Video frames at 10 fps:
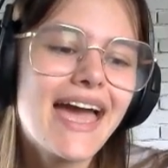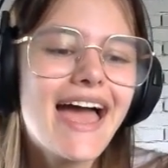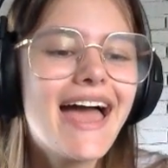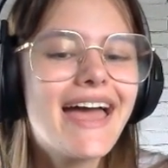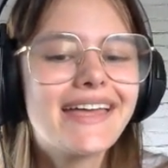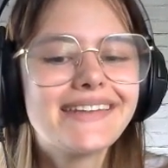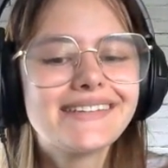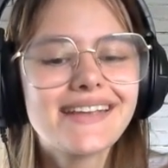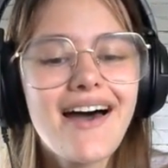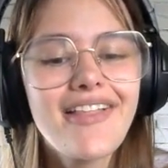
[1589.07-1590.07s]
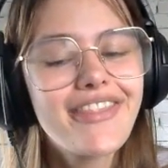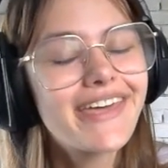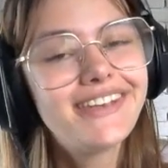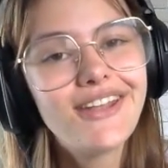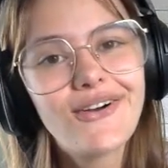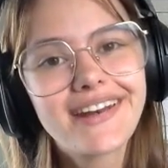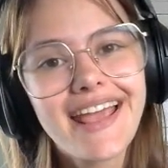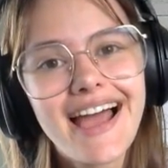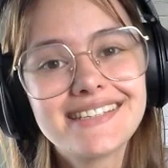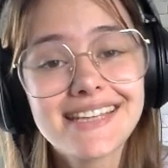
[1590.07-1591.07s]
And on that note,
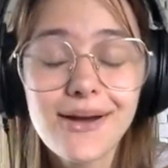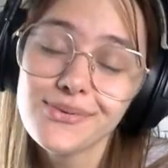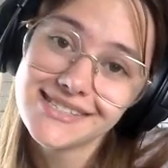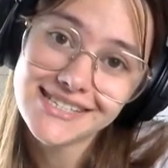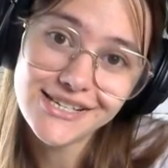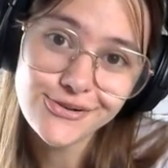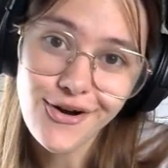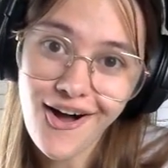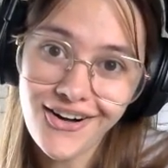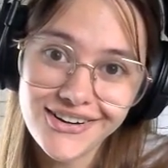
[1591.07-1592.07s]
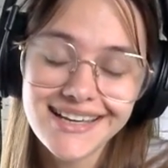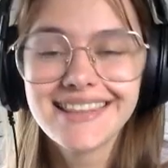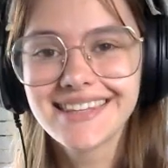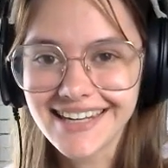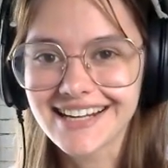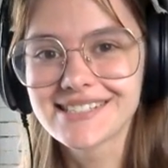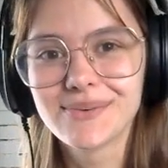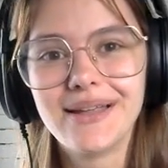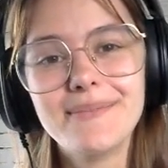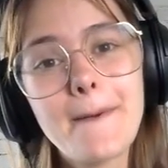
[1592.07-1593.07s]
guys, I will see you all in the next
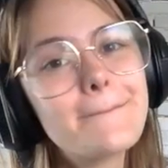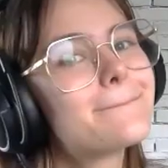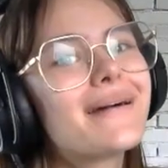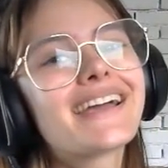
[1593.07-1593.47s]
one. Bye,